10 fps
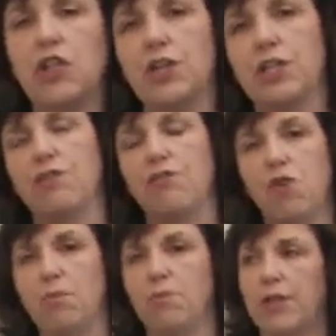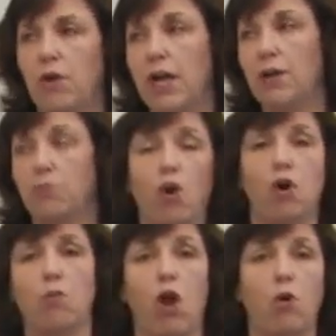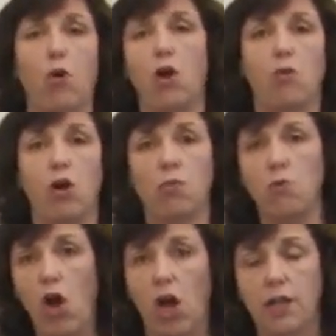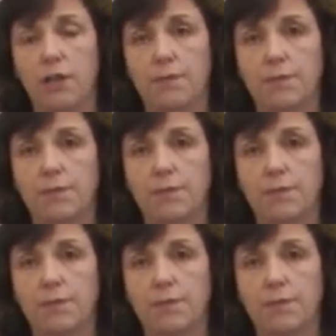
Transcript: look at the form, we go, wrong, wrong, wrong, wrong, wrong.